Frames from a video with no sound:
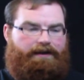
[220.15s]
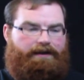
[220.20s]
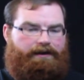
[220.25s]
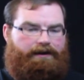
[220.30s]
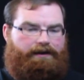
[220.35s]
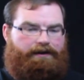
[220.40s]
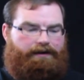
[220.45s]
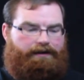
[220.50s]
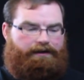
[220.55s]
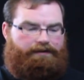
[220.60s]

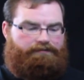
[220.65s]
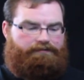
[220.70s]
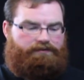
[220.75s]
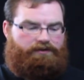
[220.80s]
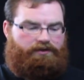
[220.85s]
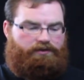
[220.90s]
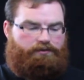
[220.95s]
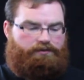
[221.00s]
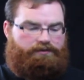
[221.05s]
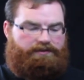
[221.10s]

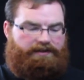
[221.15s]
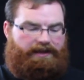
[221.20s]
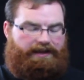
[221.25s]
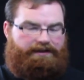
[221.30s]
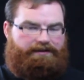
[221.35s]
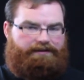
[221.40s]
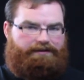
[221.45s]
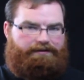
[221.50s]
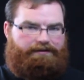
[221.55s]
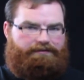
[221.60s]
to
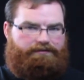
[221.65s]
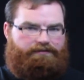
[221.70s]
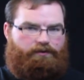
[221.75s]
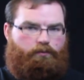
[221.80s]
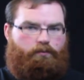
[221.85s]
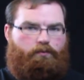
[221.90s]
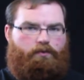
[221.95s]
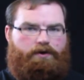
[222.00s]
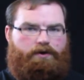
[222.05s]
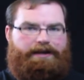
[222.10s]
take the
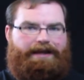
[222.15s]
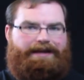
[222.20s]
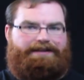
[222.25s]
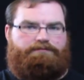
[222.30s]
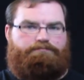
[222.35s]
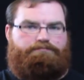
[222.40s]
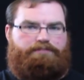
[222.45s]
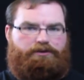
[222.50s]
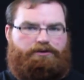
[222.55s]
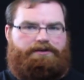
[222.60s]
wood as
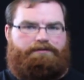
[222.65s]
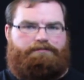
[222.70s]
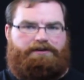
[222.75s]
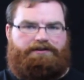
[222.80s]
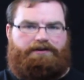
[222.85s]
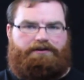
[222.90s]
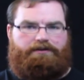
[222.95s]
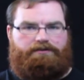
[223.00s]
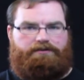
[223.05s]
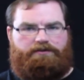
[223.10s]
building
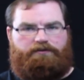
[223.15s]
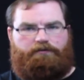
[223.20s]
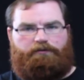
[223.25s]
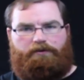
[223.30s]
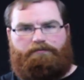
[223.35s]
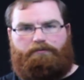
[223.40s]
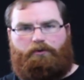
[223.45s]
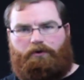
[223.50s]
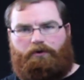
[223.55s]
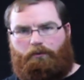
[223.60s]
materials for
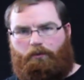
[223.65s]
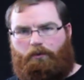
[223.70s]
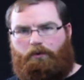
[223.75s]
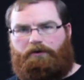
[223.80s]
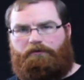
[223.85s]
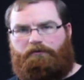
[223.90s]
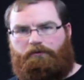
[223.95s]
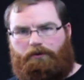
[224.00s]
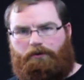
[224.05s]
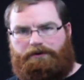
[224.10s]
more
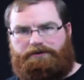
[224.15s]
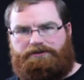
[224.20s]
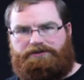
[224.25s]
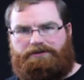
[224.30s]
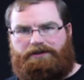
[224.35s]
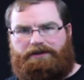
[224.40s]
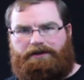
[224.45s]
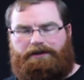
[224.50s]
Warforged.